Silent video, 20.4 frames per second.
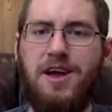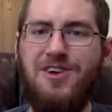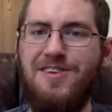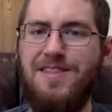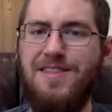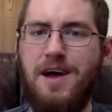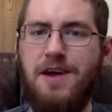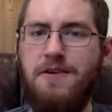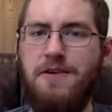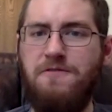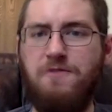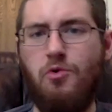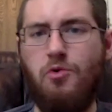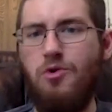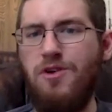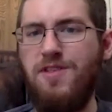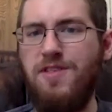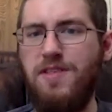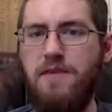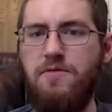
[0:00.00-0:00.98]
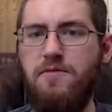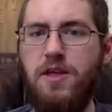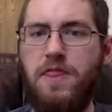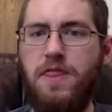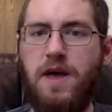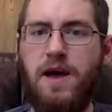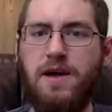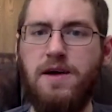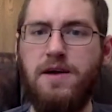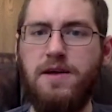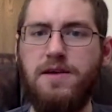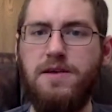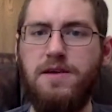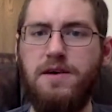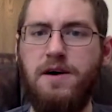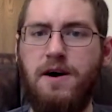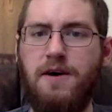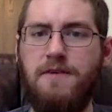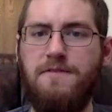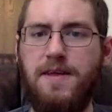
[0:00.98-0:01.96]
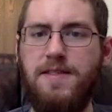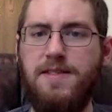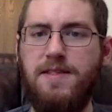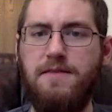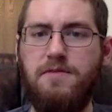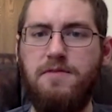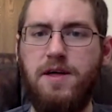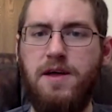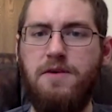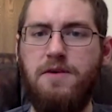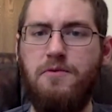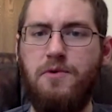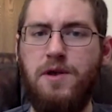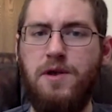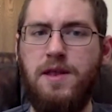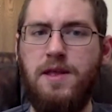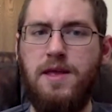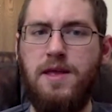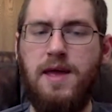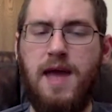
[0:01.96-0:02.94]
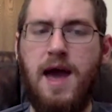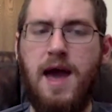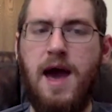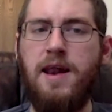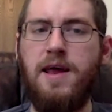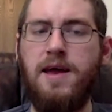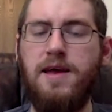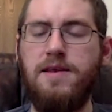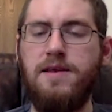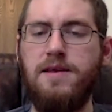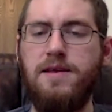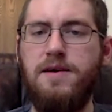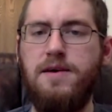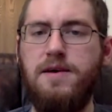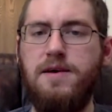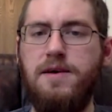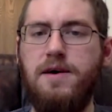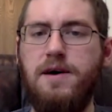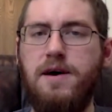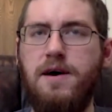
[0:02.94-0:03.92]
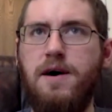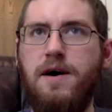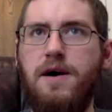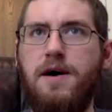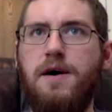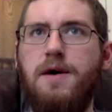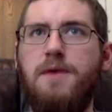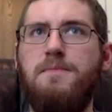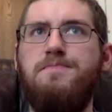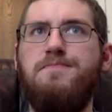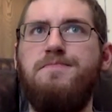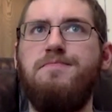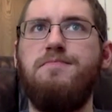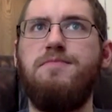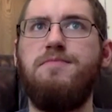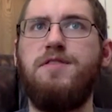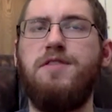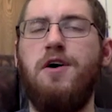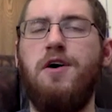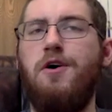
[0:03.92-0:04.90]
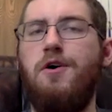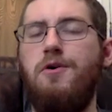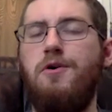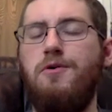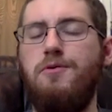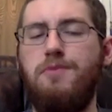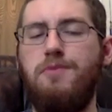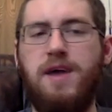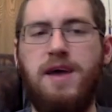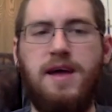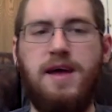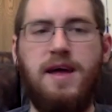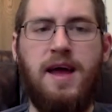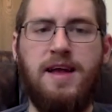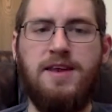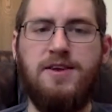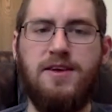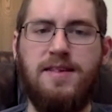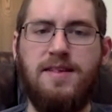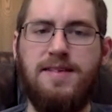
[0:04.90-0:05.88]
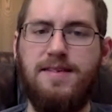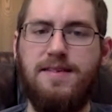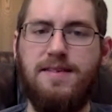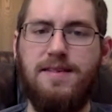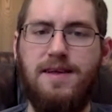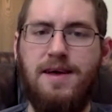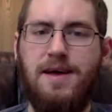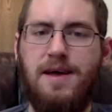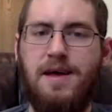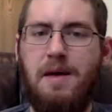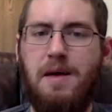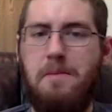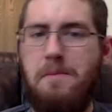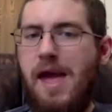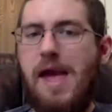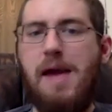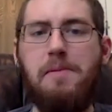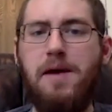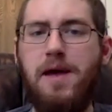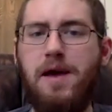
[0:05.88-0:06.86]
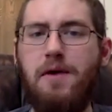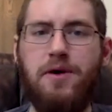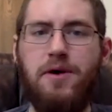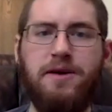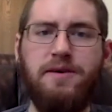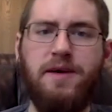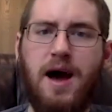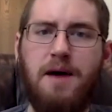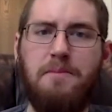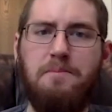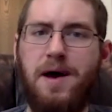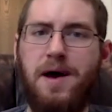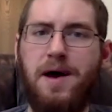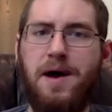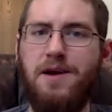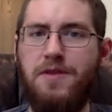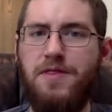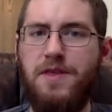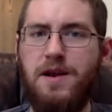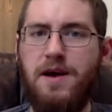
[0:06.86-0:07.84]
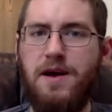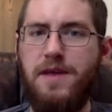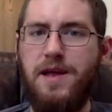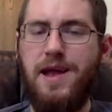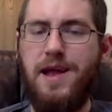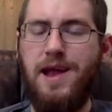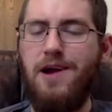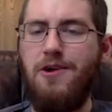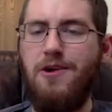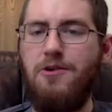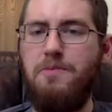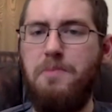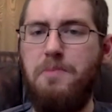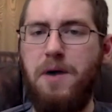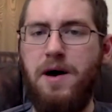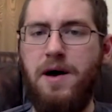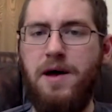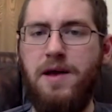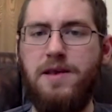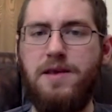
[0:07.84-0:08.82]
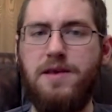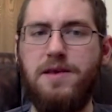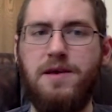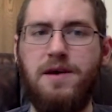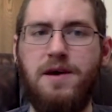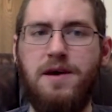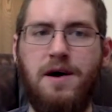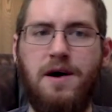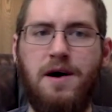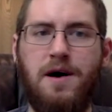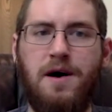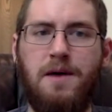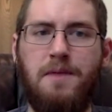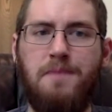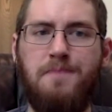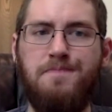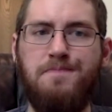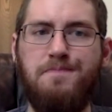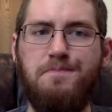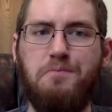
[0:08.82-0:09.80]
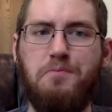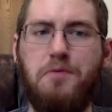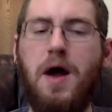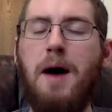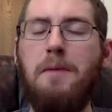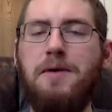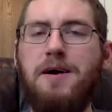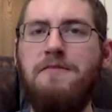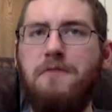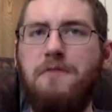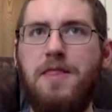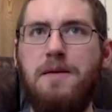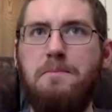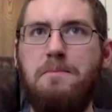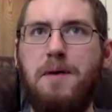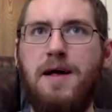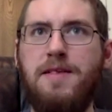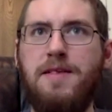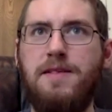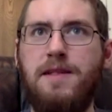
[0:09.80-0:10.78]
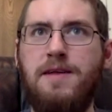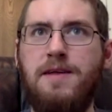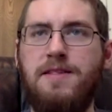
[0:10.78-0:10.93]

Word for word: He just kind of forced everything offensively when he had it. Um, so it, it, just maybe it would have gone better with another year, but um, probably for the best.